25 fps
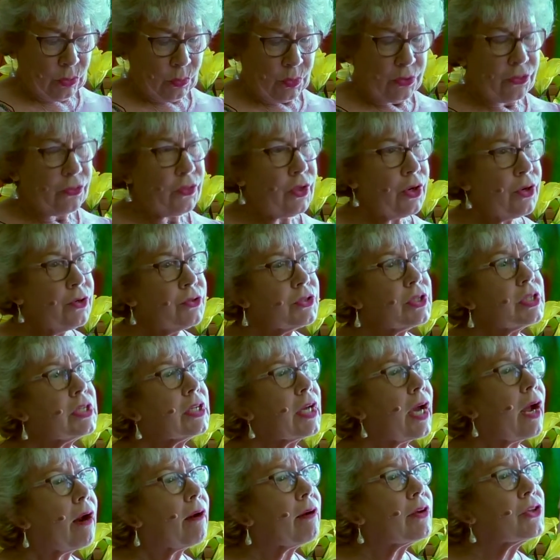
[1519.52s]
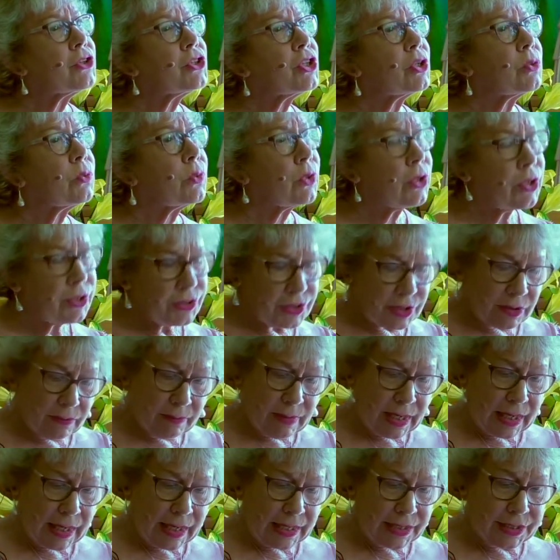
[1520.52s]
With those encouraging words in
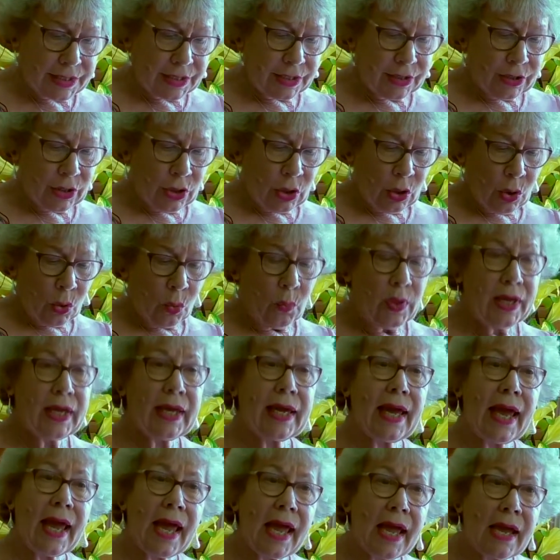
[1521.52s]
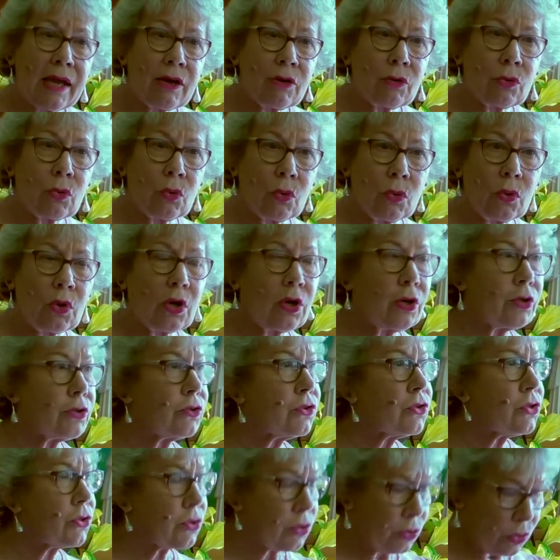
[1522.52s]
mind, we can all
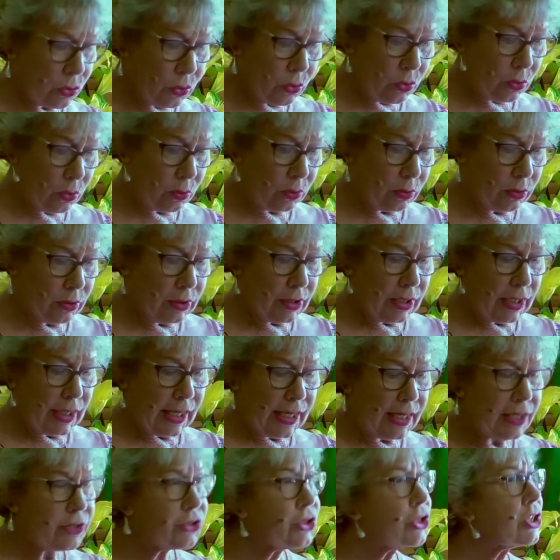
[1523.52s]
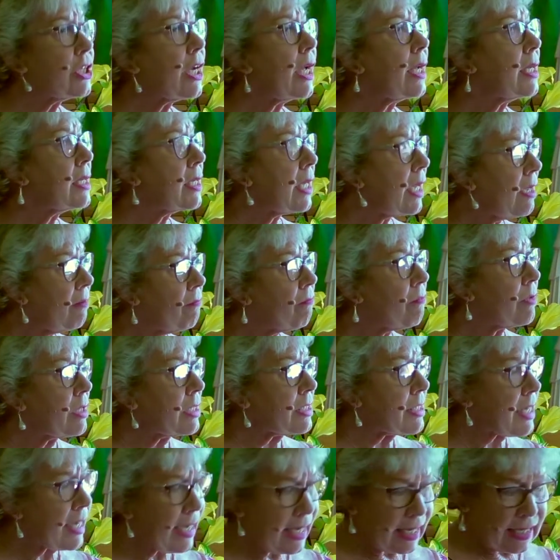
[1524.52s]
answer the call, each and every
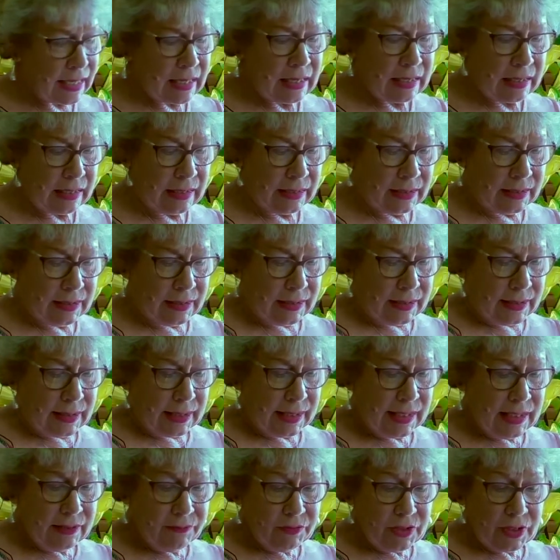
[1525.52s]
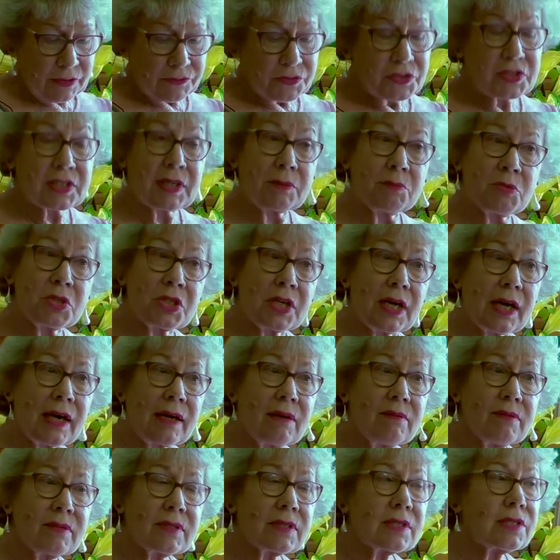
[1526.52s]
day, even if
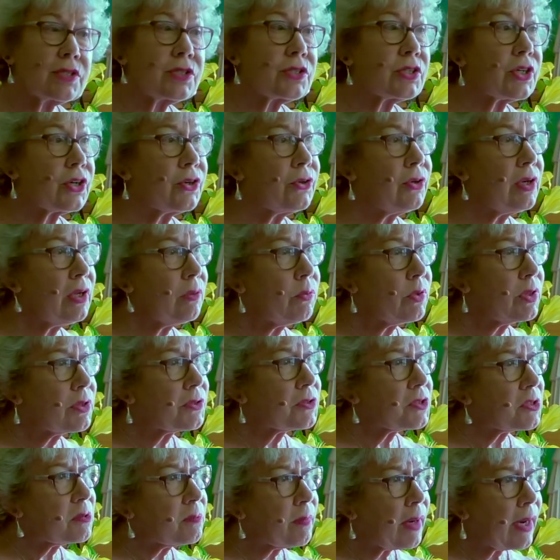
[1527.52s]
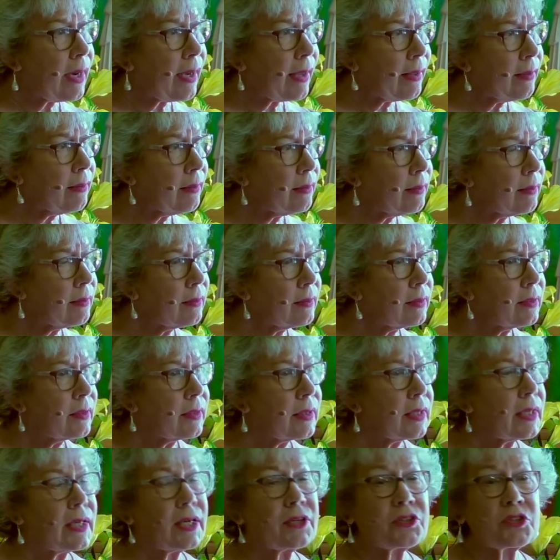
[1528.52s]
sometimes it is only with a smile,
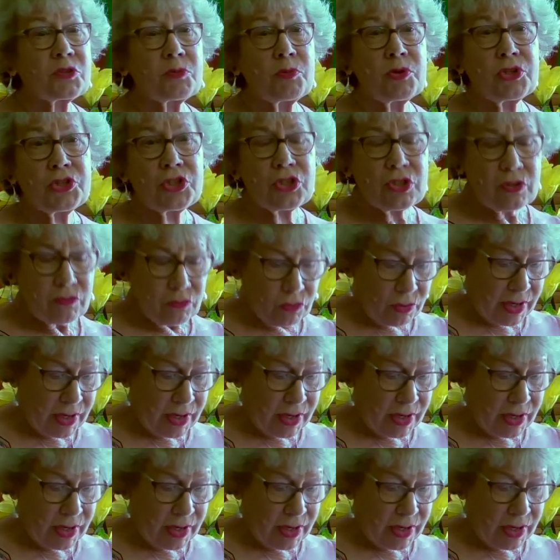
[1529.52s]
an expression of